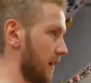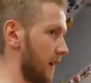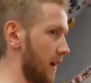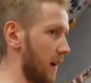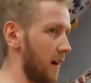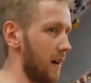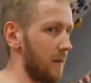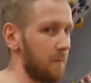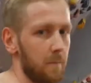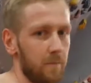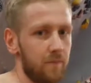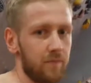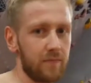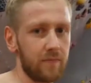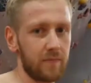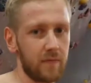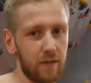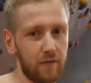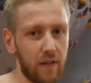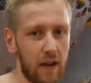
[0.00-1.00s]

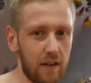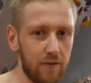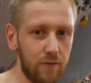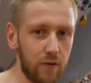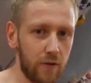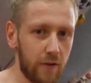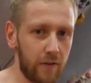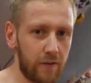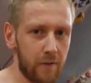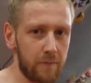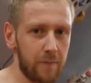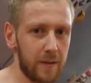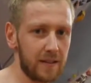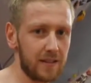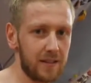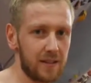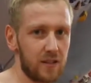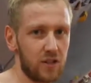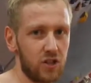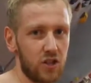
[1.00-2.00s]
If any of you have ever been
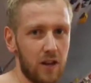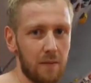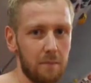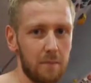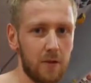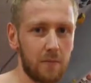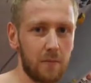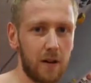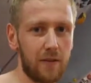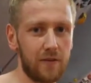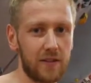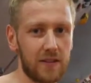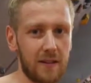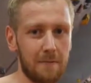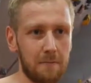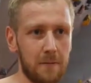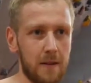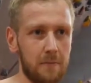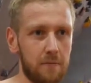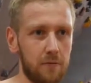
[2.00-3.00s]
to the gym, you might have
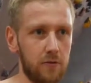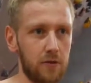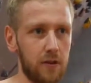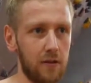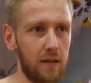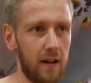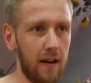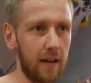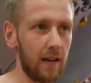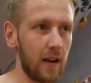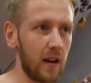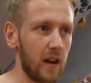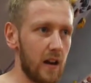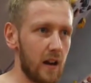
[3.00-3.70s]
seen people do like